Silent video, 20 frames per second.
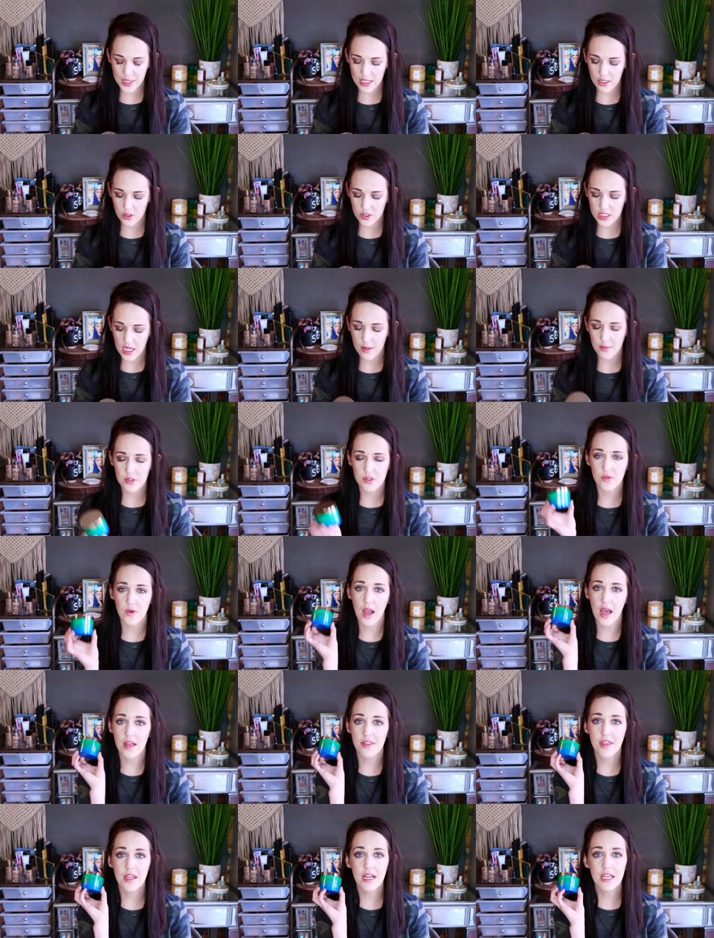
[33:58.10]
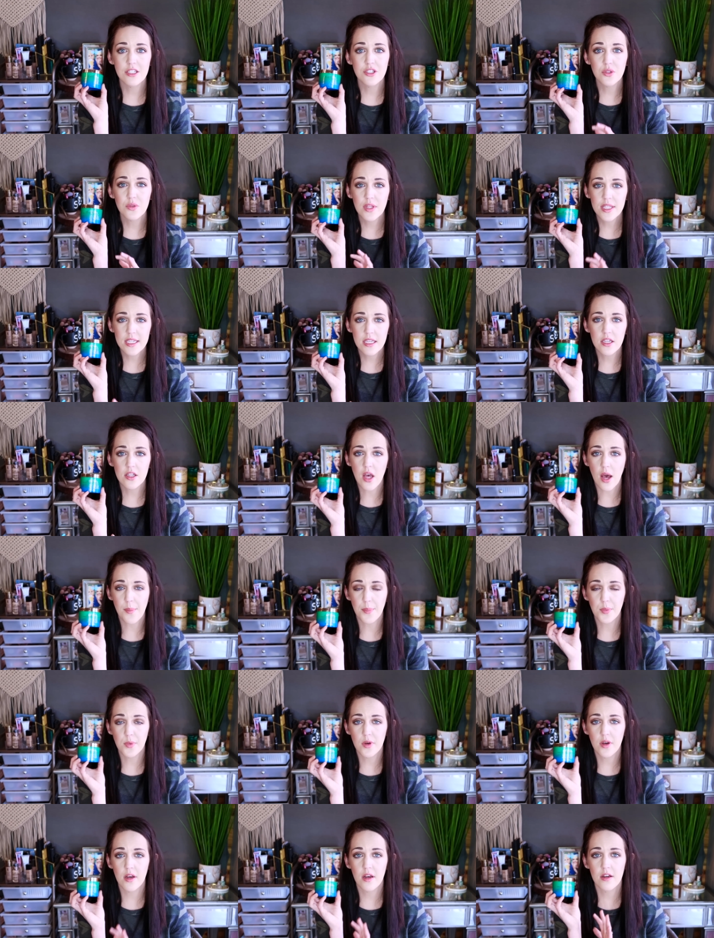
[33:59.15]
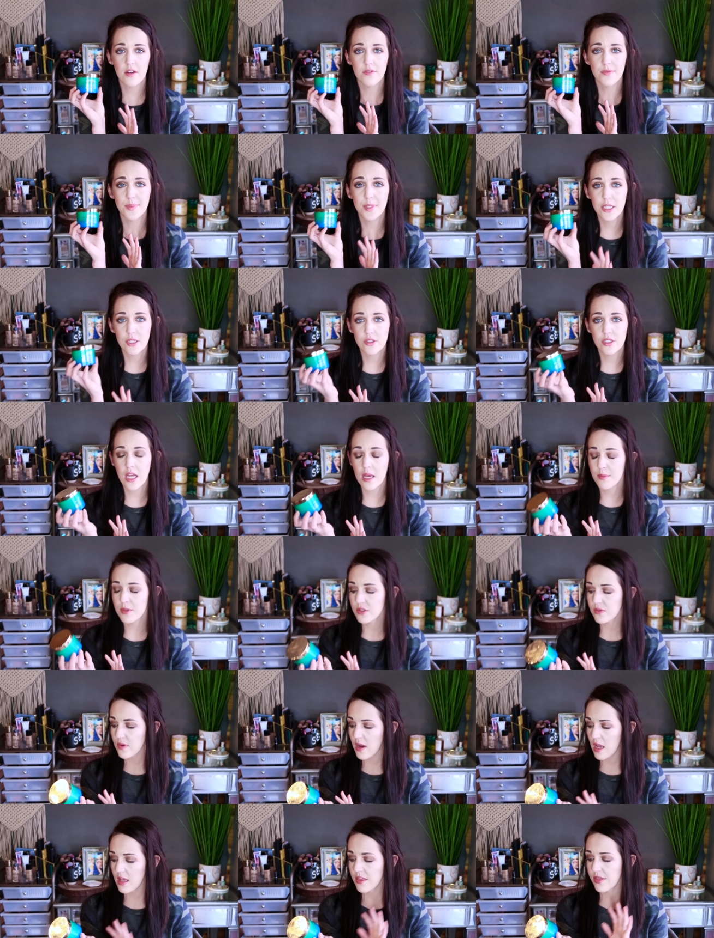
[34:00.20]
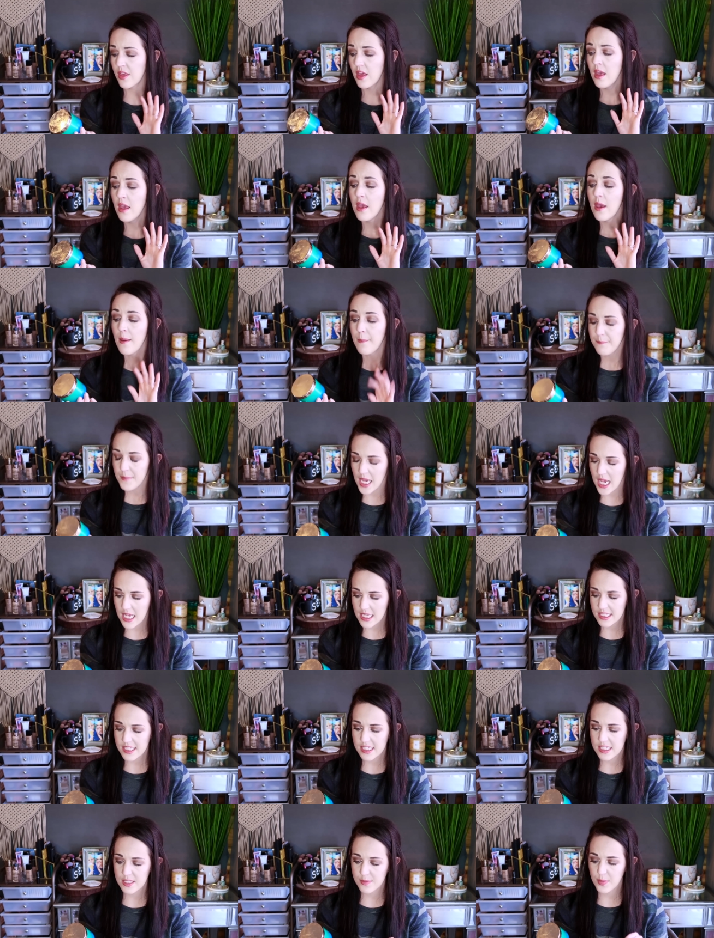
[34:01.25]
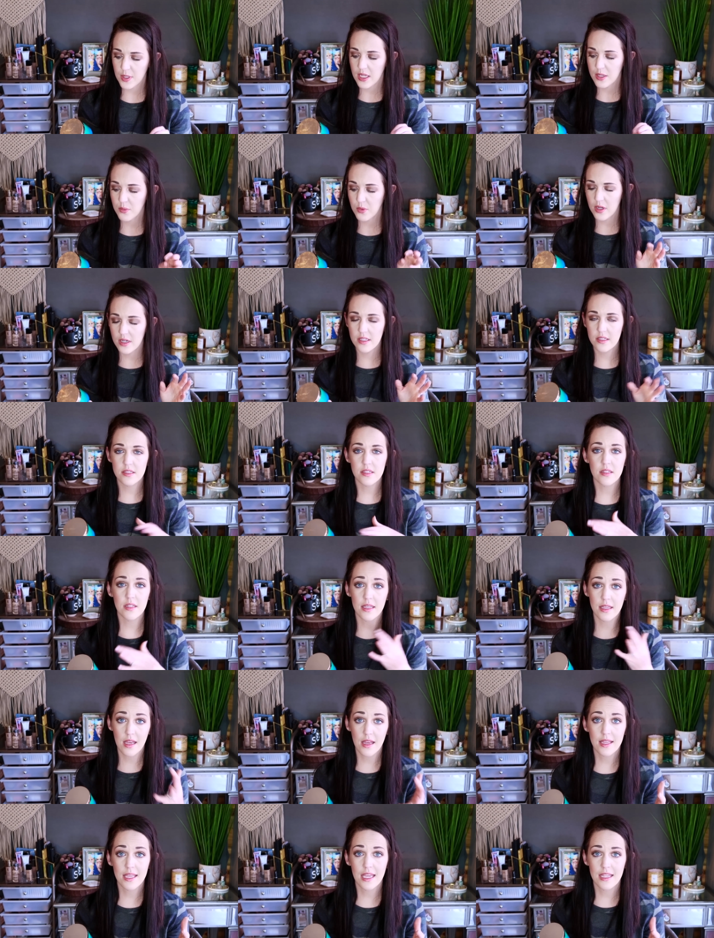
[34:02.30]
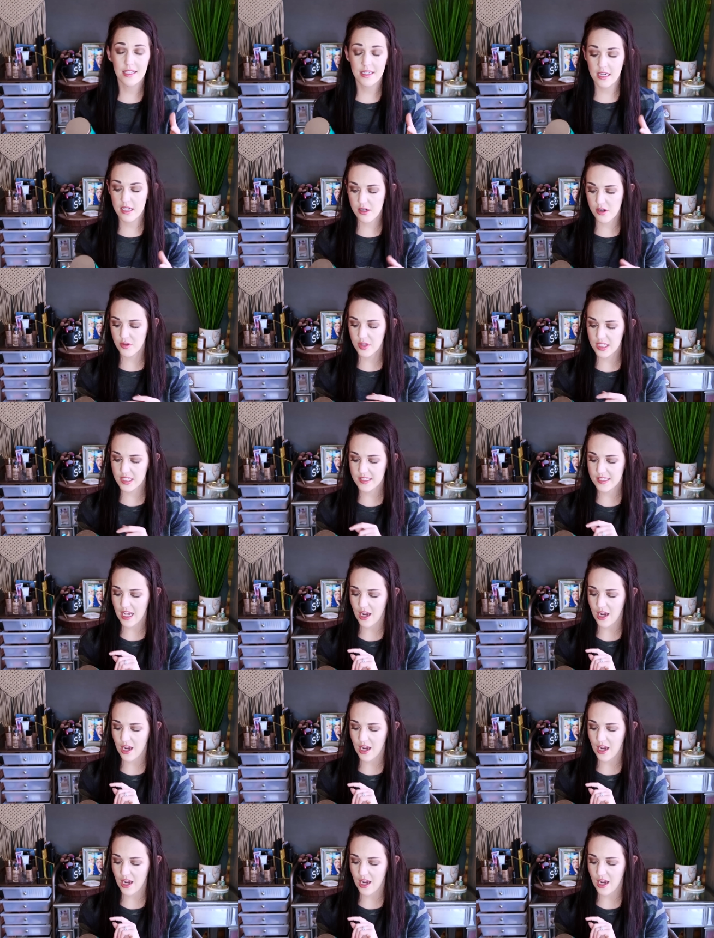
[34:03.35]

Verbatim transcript: Peter Thomas Roth. And I do like a couple of Peter Thomas Roth masks, but I wanted to like, again, narrow this